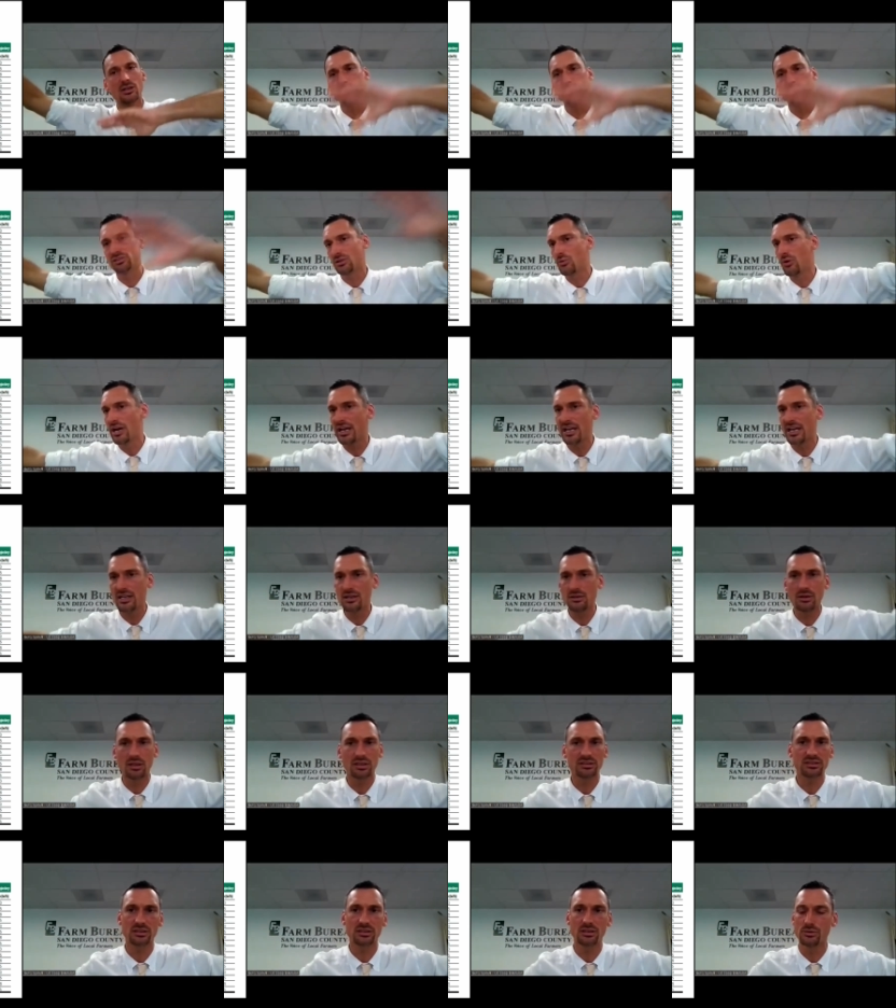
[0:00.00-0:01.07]
goes away, you
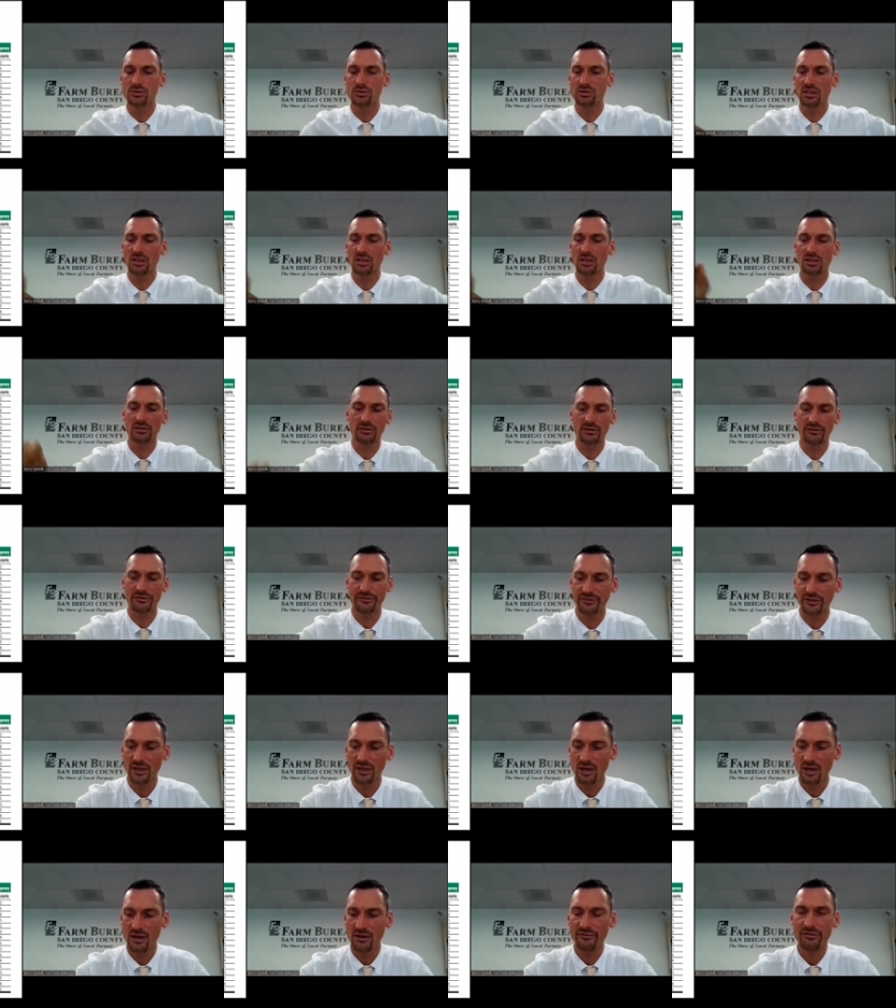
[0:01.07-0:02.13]
lose, you lose a lot of
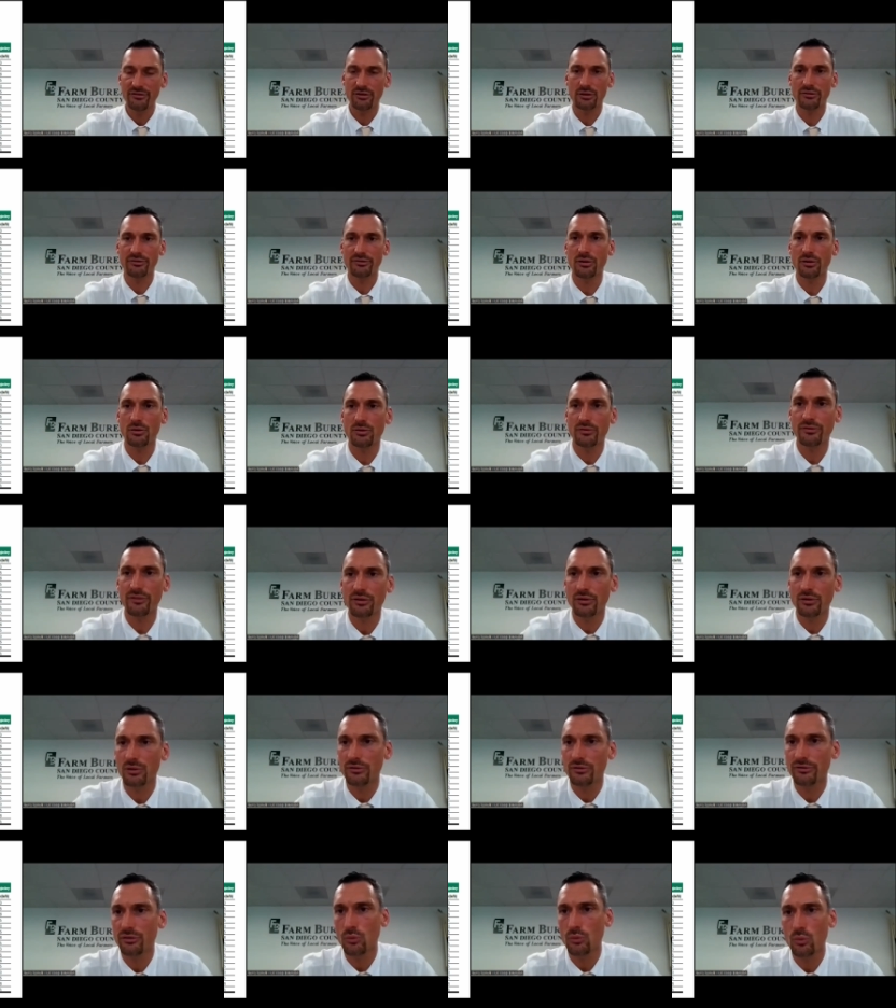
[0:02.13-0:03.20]
for, for,
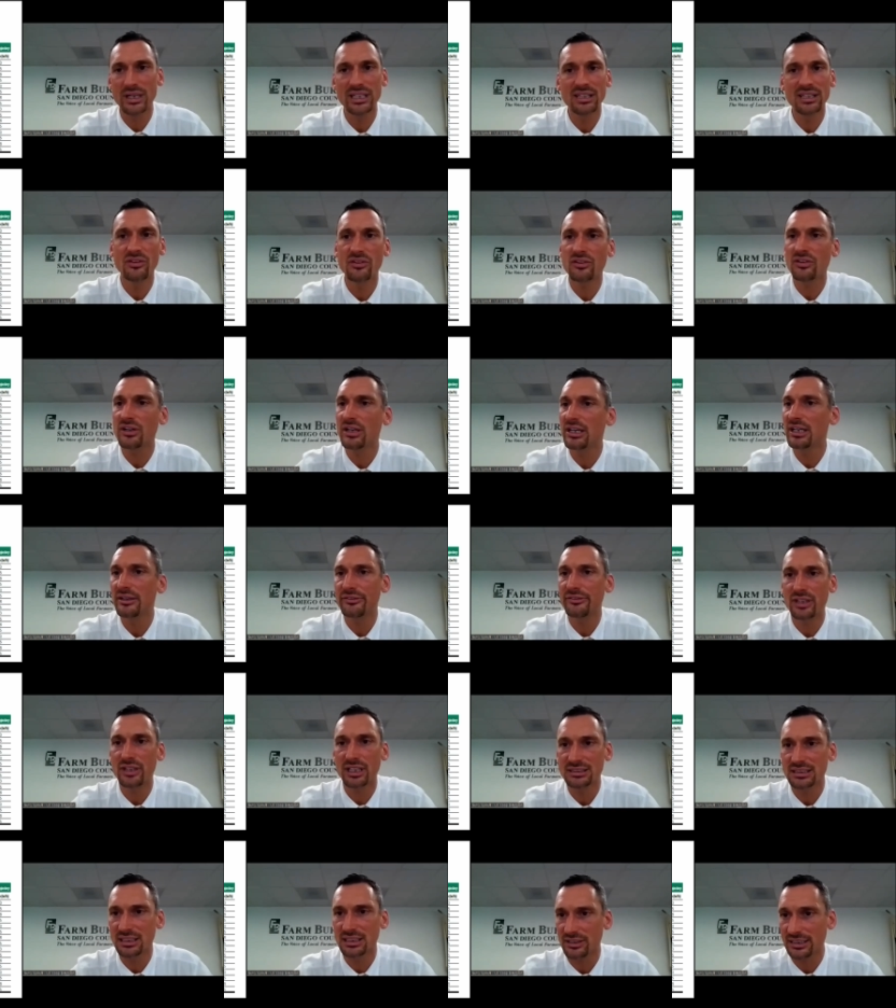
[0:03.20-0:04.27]
for, for wind
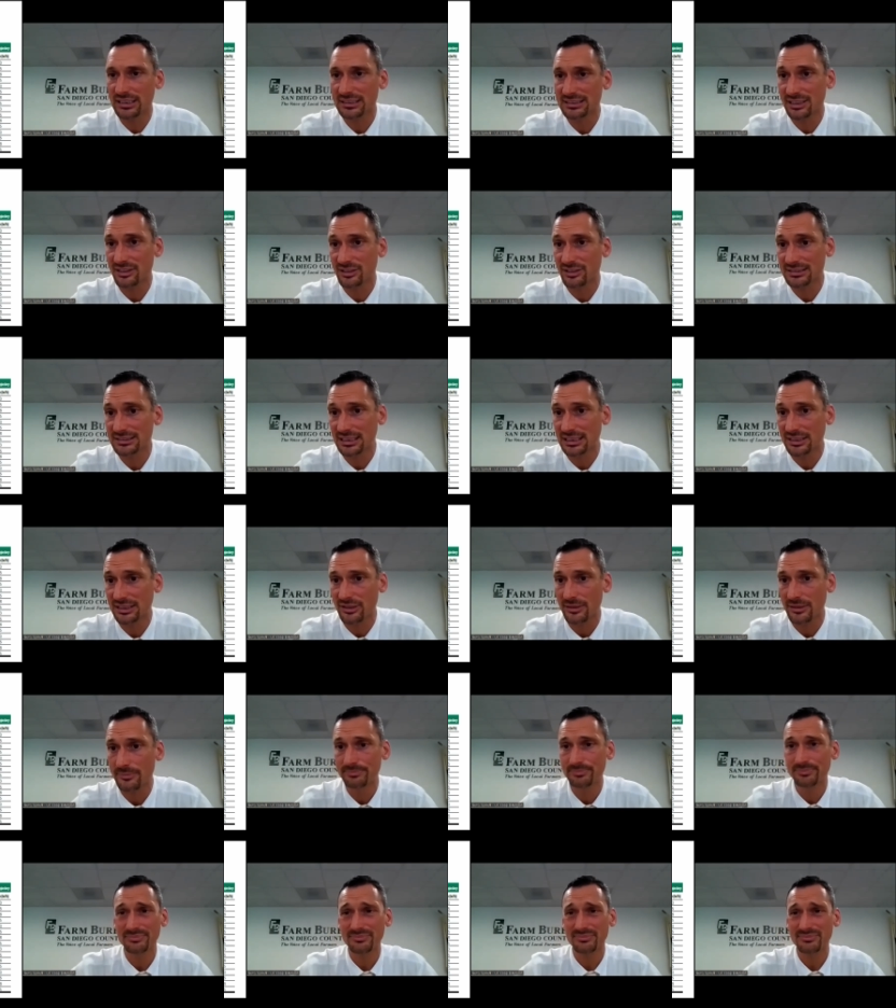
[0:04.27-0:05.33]
drift, etc., etc., etc.
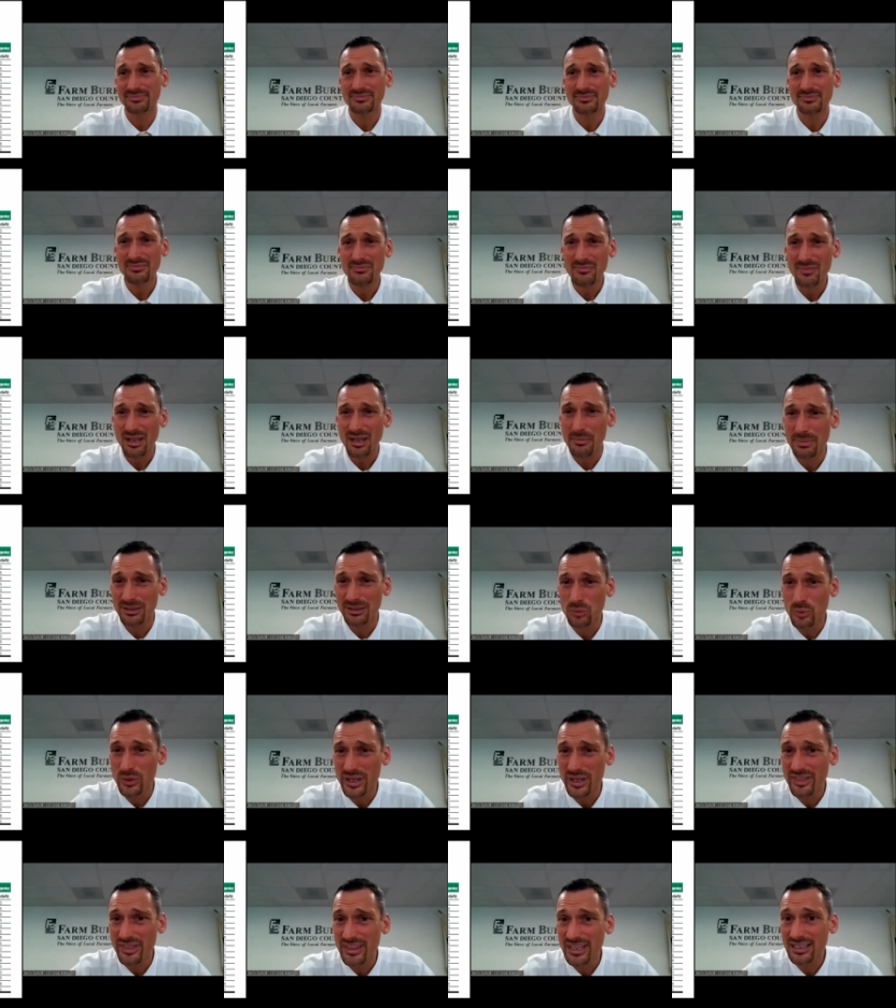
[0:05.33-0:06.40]
But
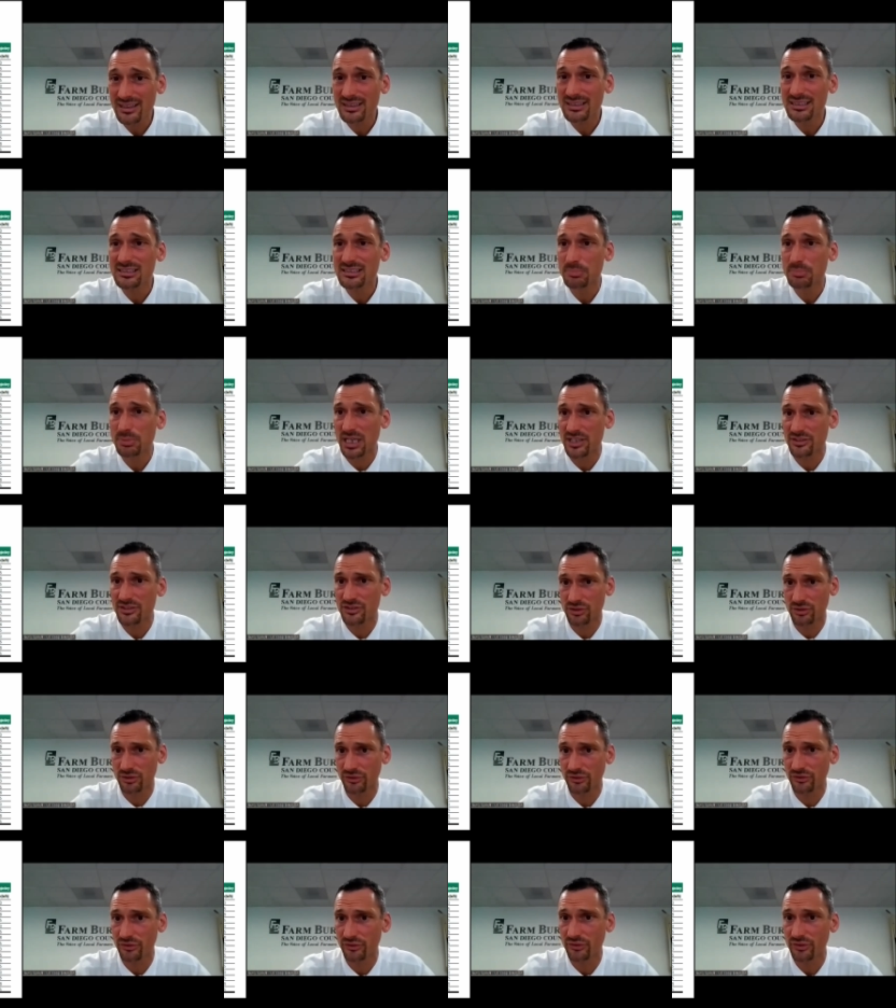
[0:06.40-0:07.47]
within these
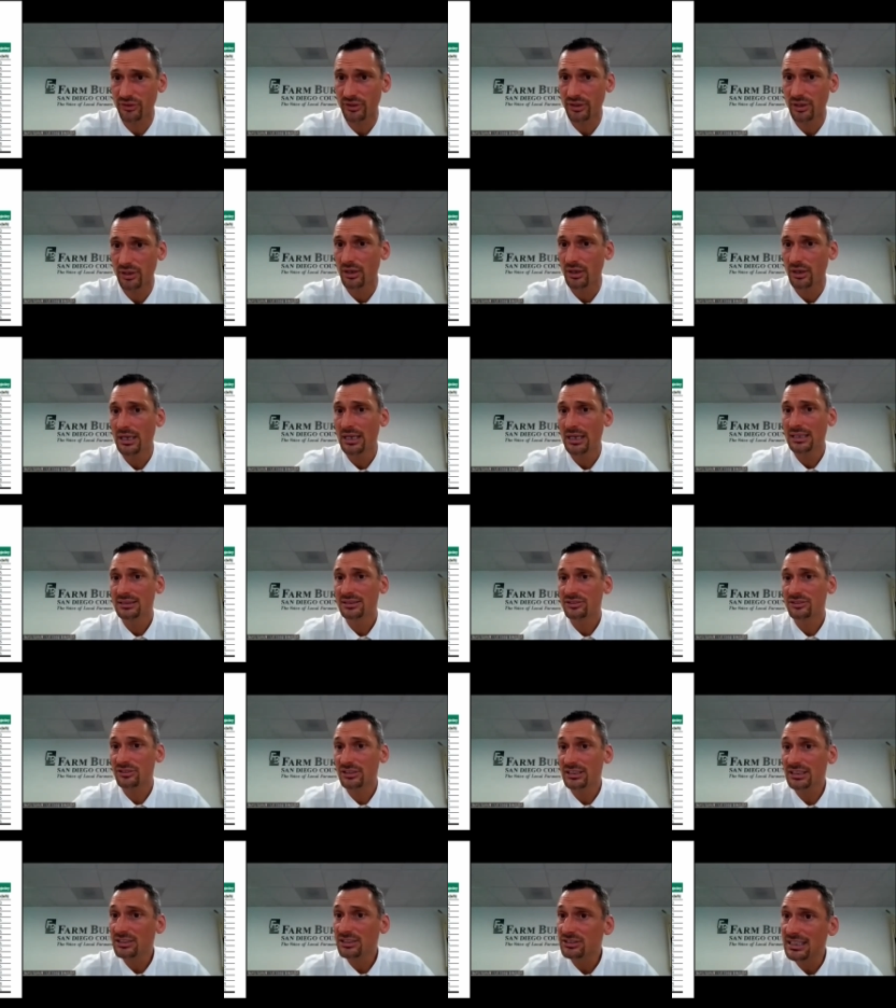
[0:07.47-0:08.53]
pressures, the
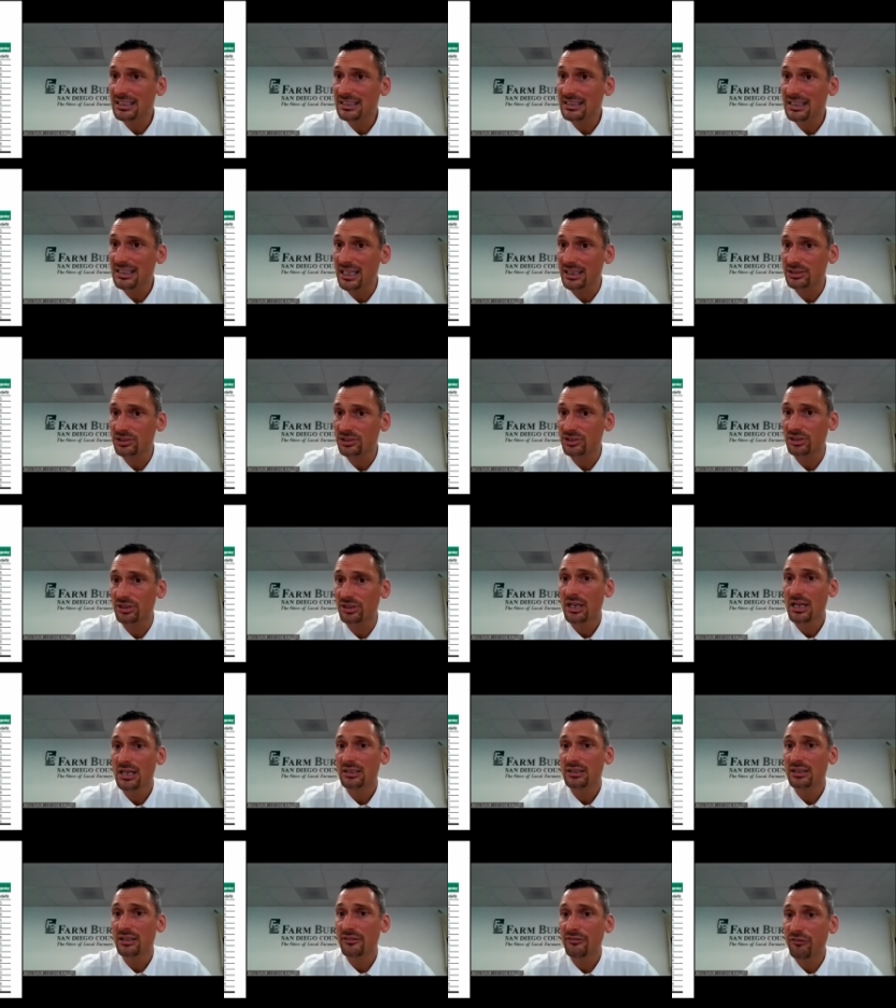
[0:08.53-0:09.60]
radius get larger,
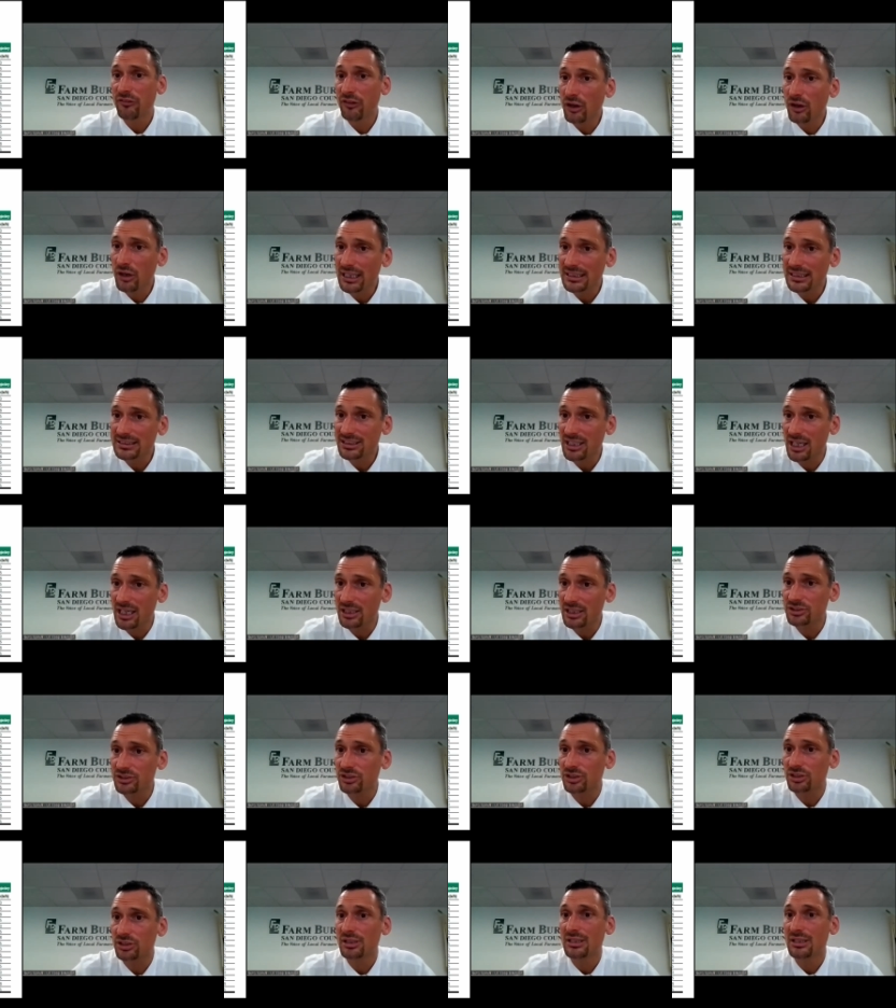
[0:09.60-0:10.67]
the flow gets
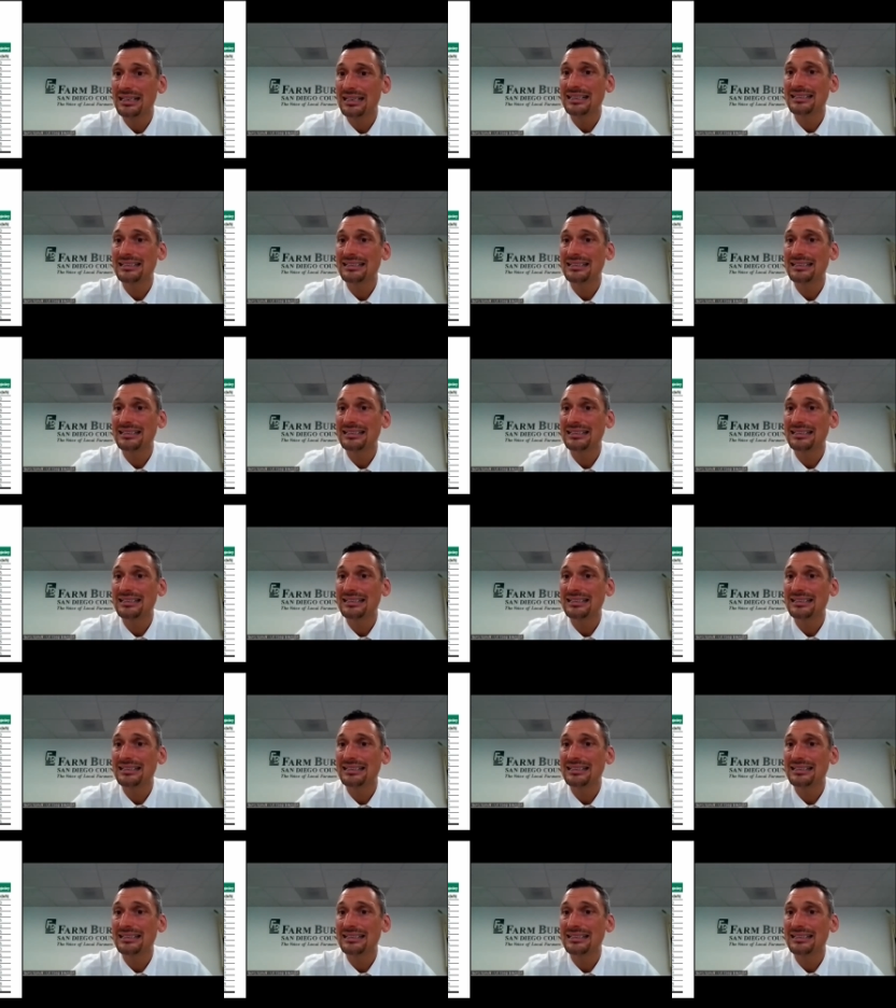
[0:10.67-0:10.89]
larger,